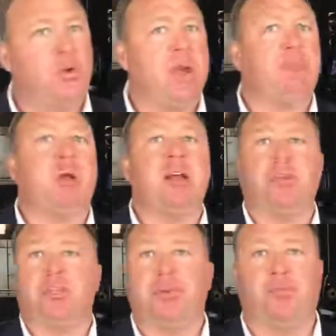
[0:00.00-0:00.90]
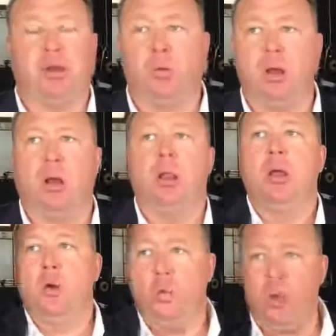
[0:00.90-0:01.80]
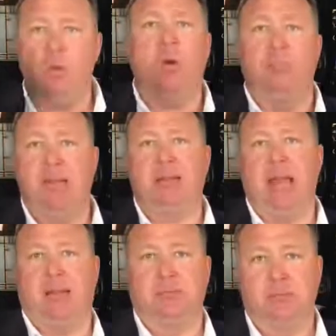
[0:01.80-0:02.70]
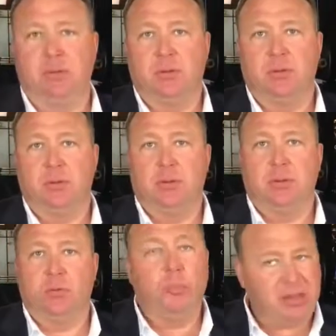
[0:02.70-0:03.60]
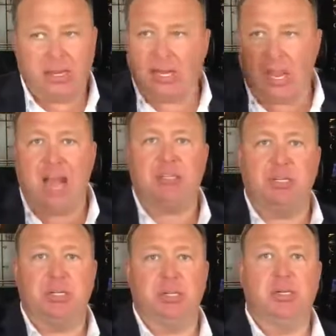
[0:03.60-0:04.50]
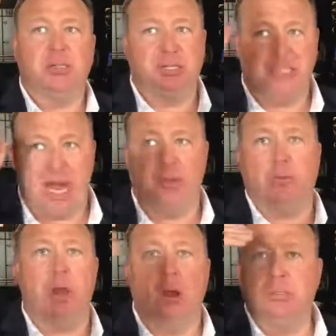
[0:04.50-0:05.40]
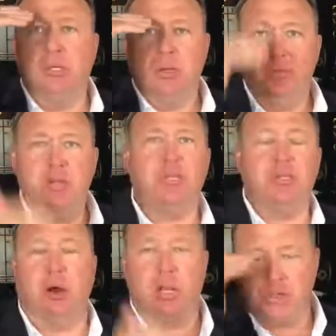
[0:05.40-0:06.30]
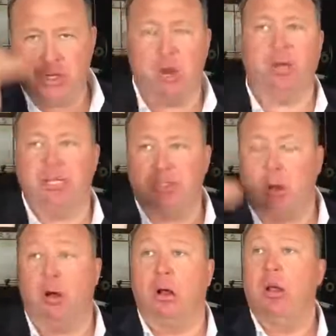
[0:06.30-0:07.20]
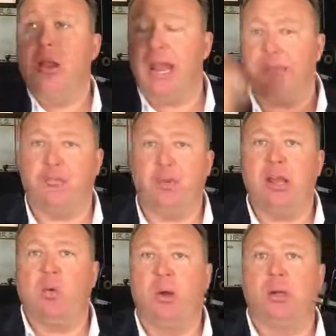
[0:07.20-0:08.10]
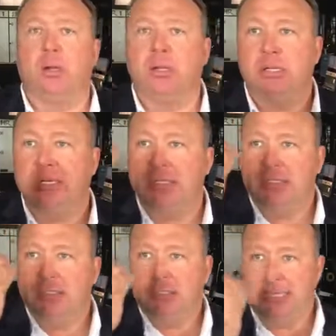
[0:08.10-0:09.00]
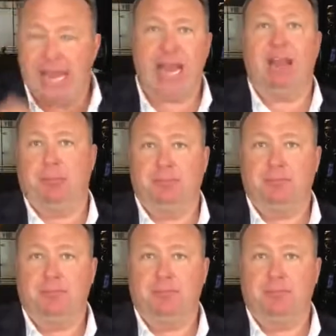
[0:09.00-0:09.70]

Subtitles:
great process of free will, we will beat that. We'll beat the Colossus that's down the road. This is all a joke. It's all a free will game.